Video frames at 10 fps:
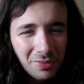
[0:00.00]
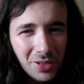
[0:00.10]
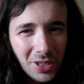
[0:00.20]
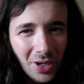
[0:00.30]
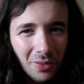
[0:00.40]

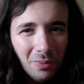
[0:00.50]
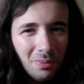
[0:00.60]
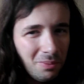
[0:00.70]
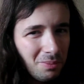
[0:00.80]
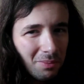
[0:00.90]
video.
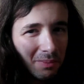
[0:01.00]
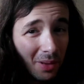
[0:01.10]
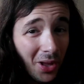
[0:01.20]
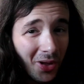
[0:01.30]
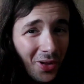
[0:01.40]

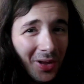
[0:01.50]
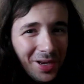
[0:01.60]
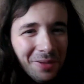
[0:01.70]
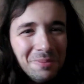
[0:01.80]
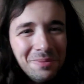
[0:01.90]
Bye!